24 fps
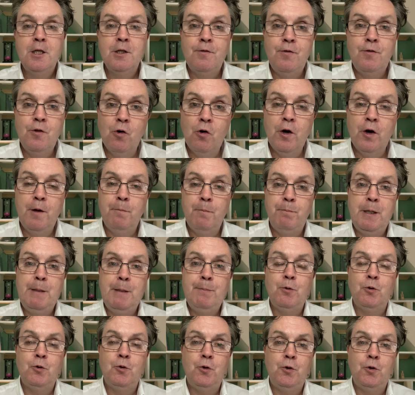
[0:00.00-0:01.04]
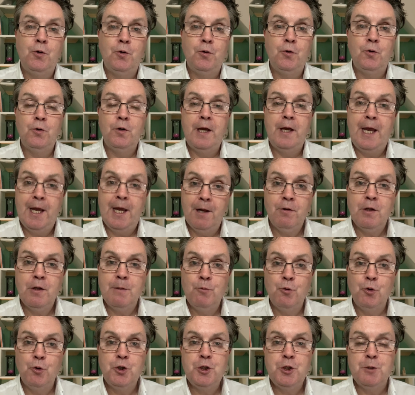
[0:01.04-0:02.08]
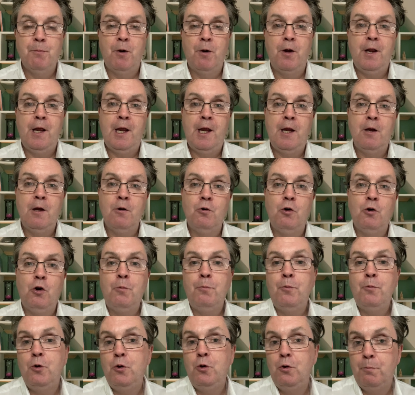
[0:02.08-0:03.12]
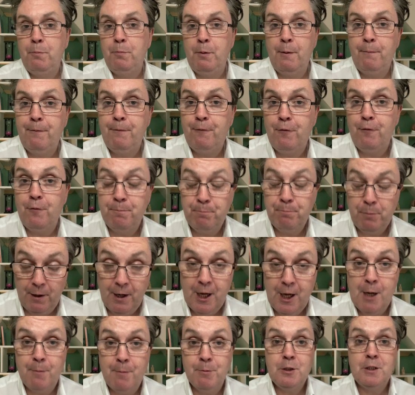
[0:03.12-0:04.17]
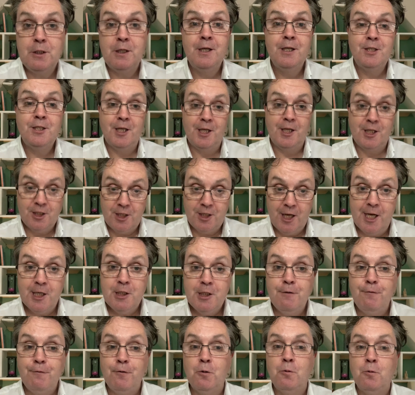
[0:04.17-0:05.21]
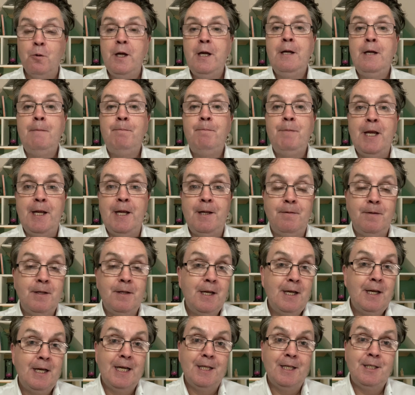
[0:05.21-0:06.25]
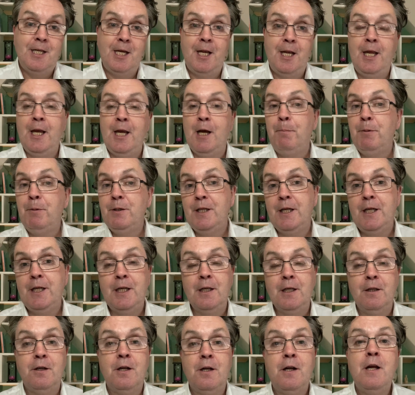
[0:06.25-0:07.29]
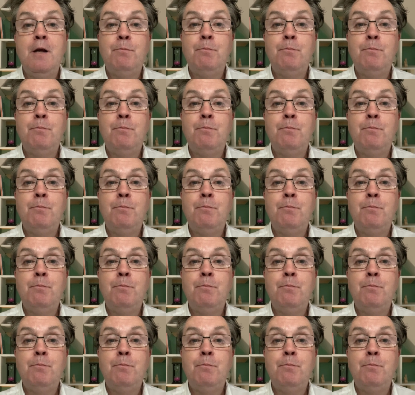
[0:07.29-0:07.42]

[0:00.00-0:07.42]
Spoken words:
not at people who earned the most money or who were perhaps successful in attaining a particular